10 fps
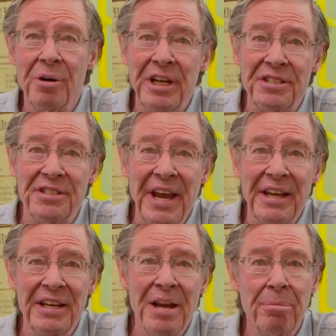it's
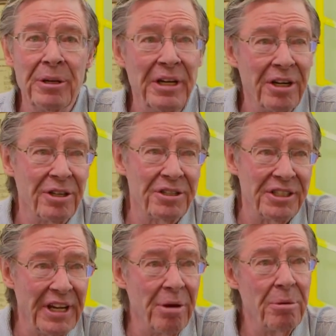taken a number of years
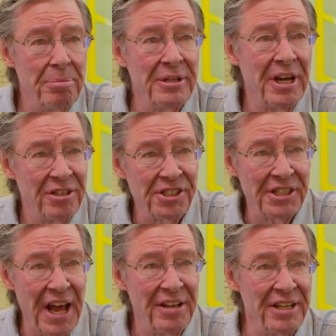to get women to
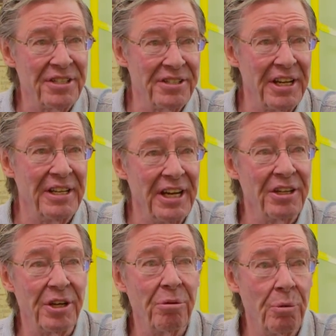understand this, that
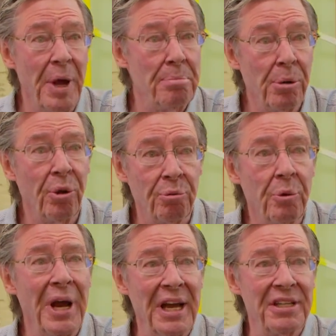it went both
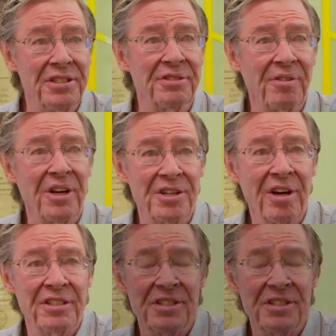ways as far as heart